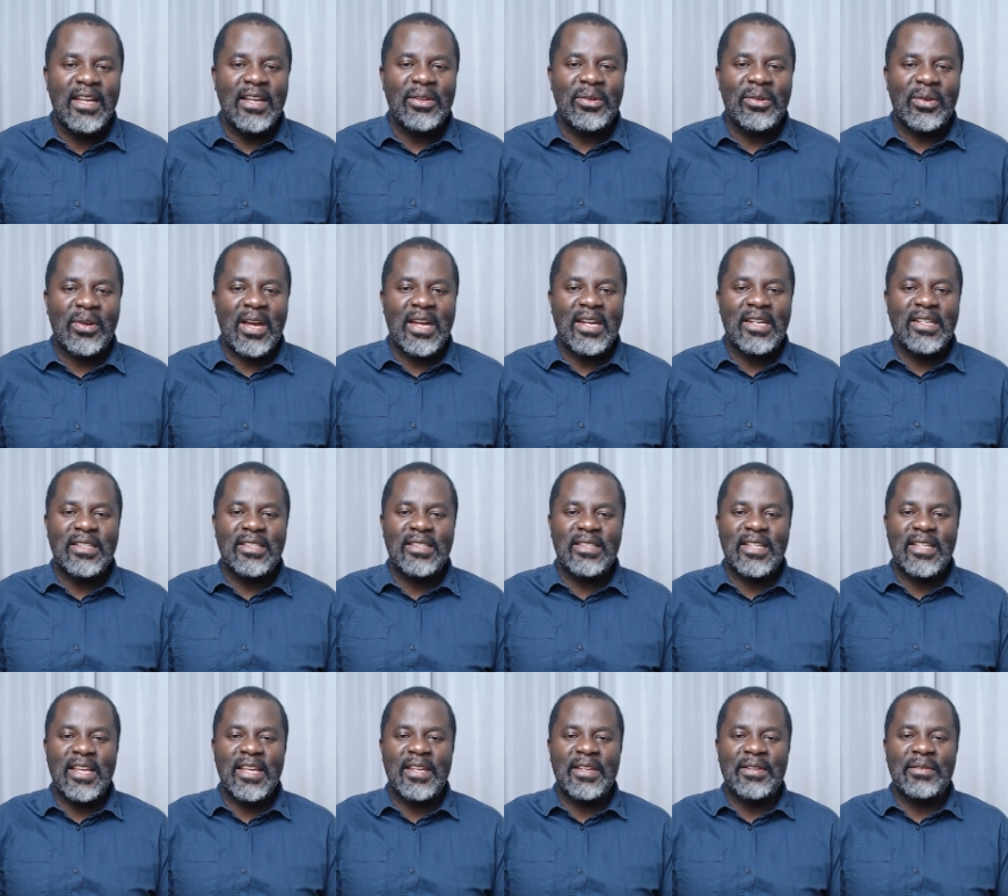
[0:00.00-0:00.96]
You can't
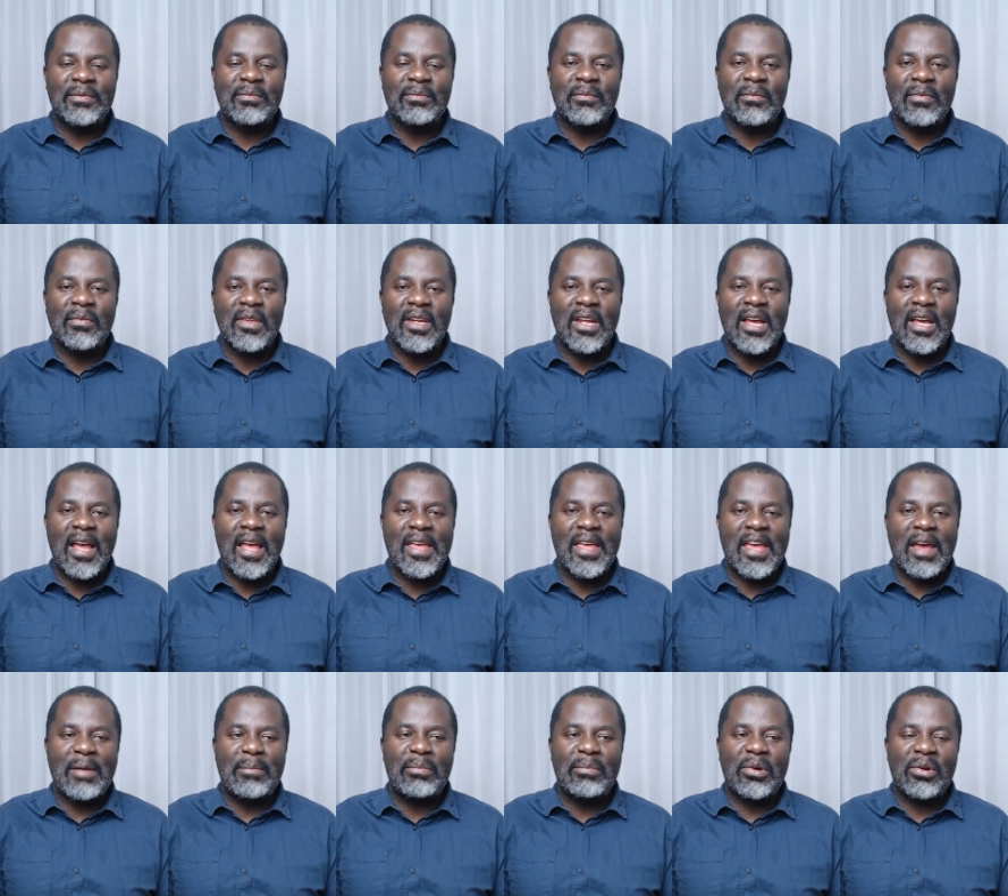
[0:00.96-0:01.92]
say, I
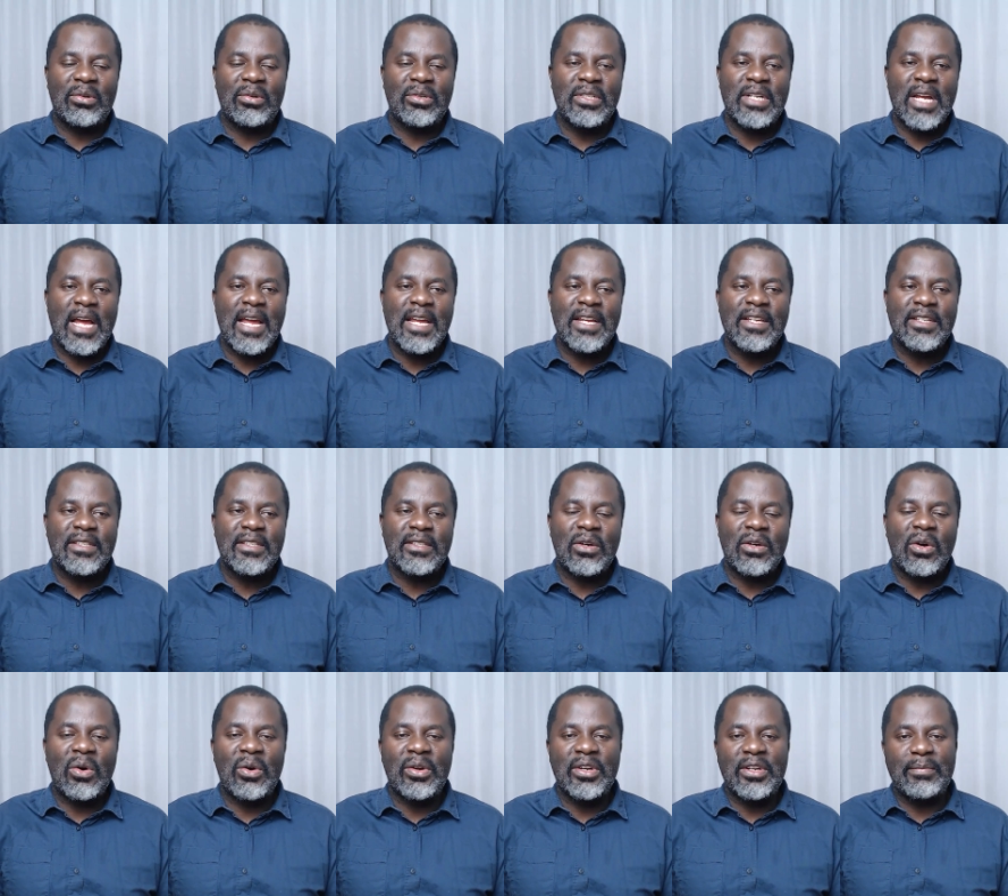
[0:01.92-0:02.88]
apologize
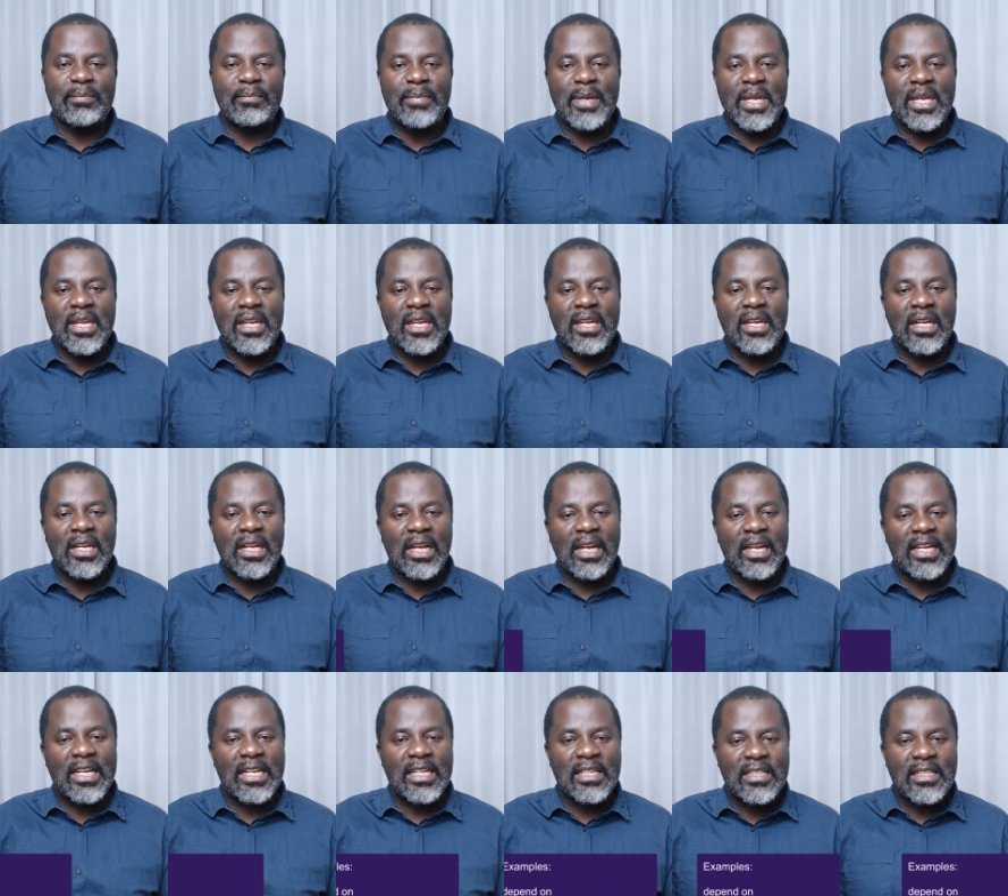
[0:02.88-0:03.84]
on being
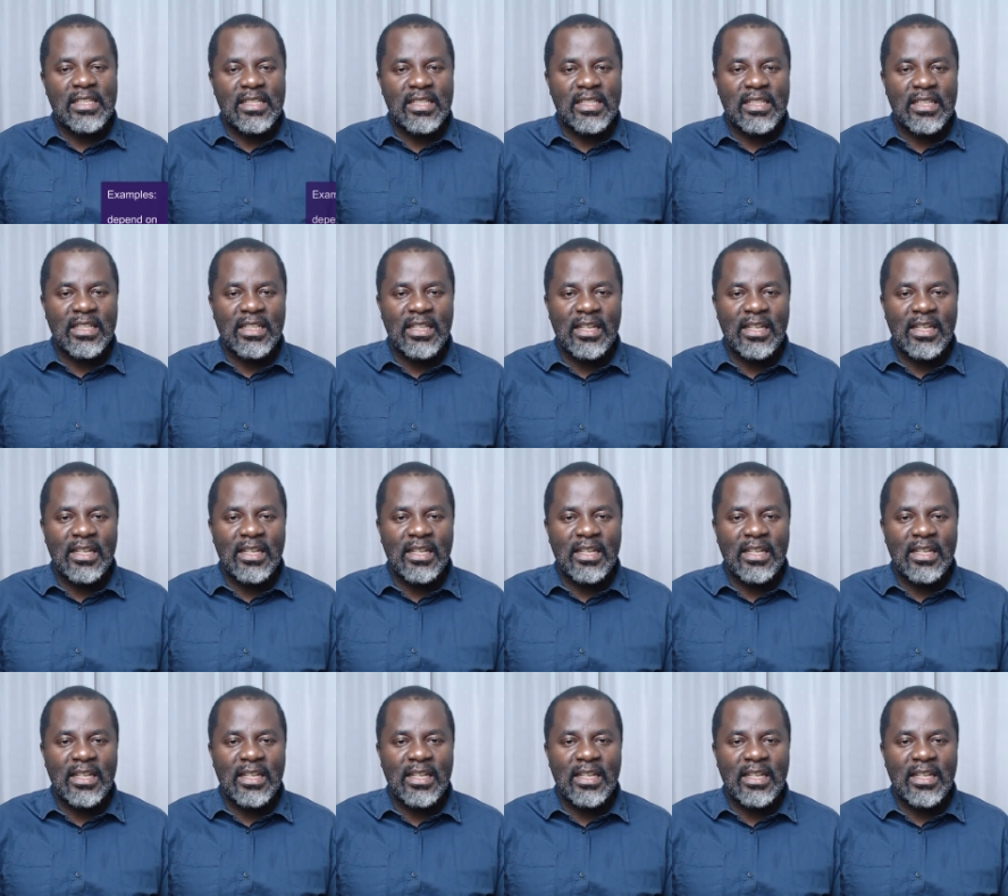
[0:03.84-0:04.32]
late.